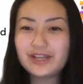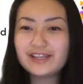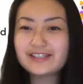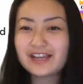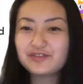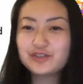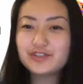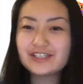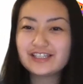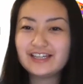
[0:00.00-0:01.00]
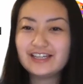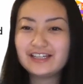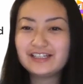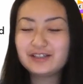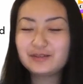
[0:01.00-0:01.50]
ways have you
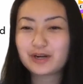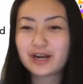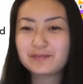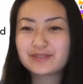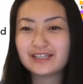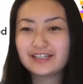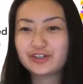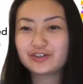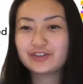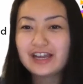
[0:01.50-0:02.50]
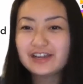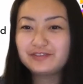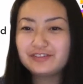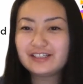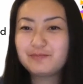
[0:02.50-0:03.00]
seen perhaps like your life
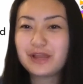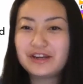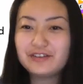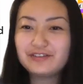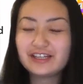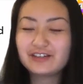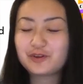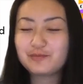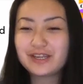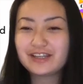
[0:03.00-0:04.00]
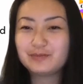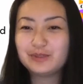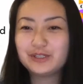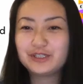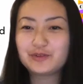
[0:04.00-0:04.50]
benefiting from being completely